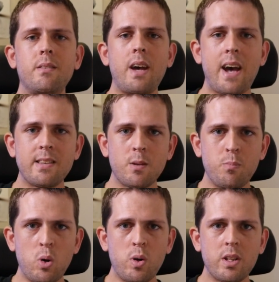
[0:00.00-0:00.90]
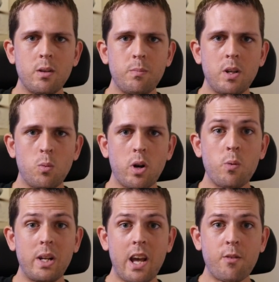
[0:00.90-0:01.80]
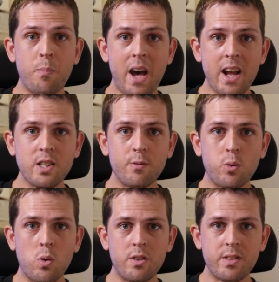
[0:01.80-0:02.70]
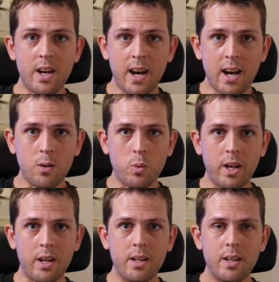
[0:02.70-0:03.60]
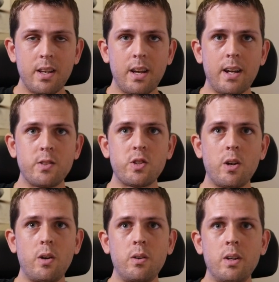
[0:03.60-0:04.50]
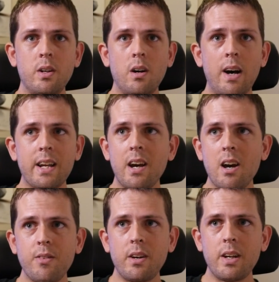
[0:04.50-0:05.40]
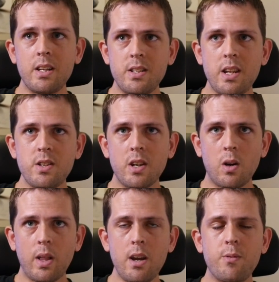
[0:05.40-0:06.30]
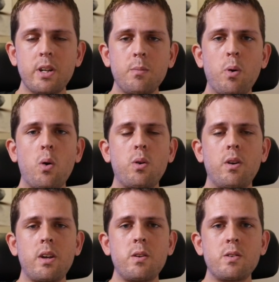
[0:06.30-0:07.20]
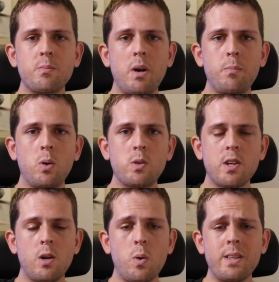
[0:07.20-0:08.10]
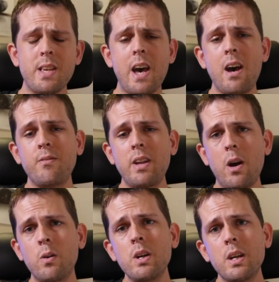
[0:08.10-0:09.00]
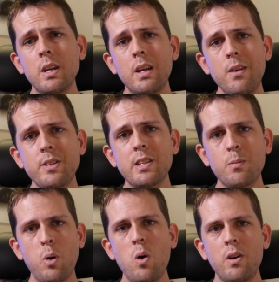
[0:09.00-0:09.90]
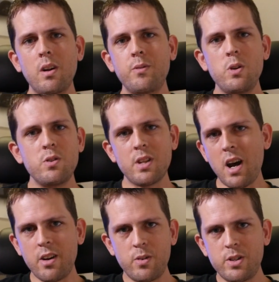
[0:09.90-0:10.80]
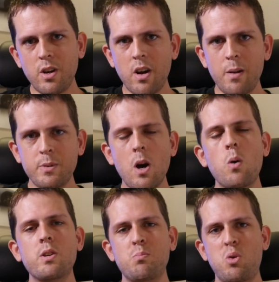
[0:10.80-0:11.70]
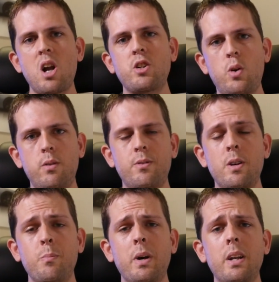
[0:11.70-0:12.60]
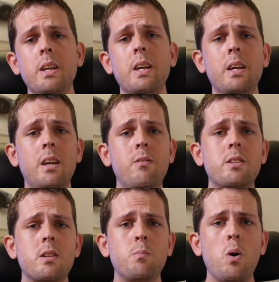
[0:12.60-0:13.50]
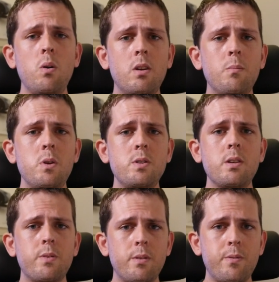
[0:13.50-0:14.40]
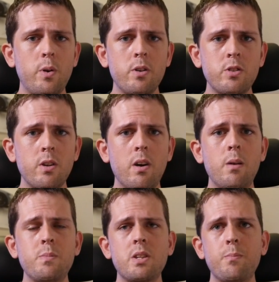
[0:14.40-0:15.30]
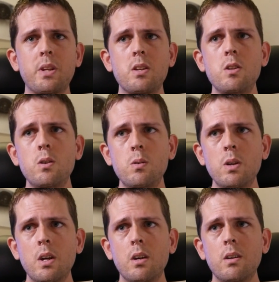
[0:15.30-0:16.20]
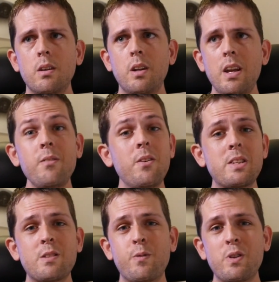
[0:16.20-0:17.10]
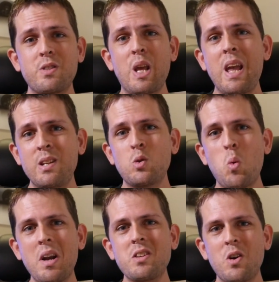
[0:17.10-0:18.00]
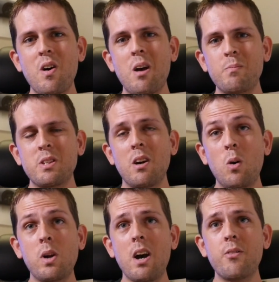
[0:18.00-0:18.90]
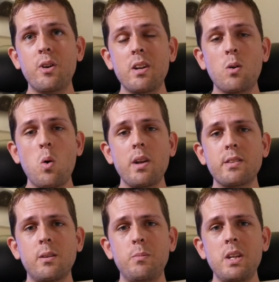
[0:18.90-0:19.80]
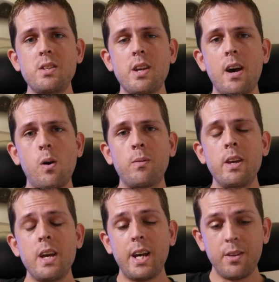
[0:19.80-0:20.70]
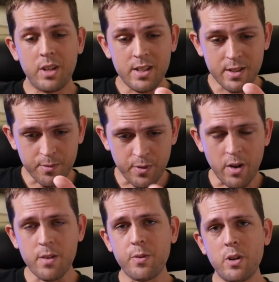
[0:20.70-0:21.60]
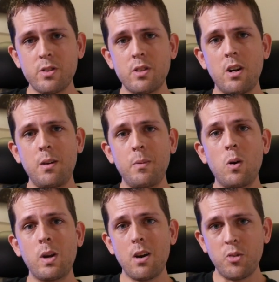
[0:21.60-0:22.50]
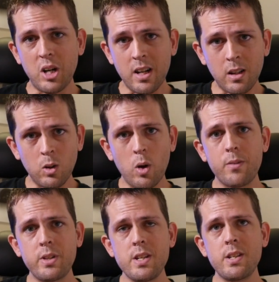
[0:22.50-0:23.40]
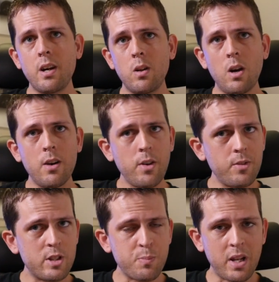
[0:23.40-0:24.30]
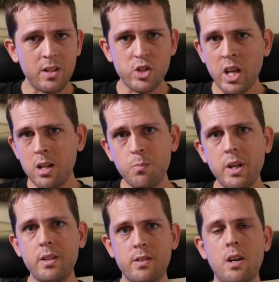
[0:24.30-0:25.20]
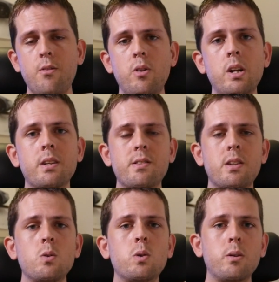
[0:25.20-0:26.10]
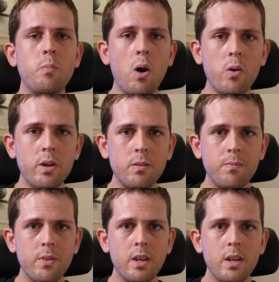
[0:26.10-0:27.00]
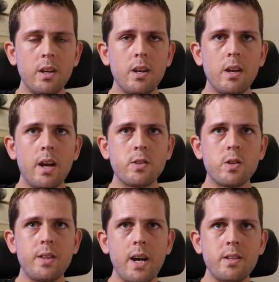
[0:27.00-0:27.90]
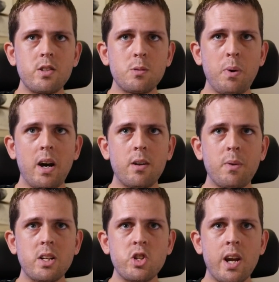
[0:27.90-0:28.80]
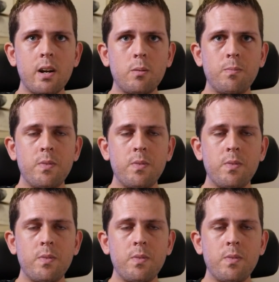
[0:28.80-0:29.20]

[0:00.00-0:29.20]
as I'm building them, what I really have a passion for is the hardware. And so I cover in detail every component I use in my builds. I always have. Now, if it's a component I've used 100 times, I'll just brush over it. But if it's a component I'm using for the first time, something new, even if it's the first 10, 20 times, I'll cover it in quite some detail. And if it is the very first time, I'll cover it in a lot of detail. I've even spent 10 minutes covering a single component. And so that is just part of my channel.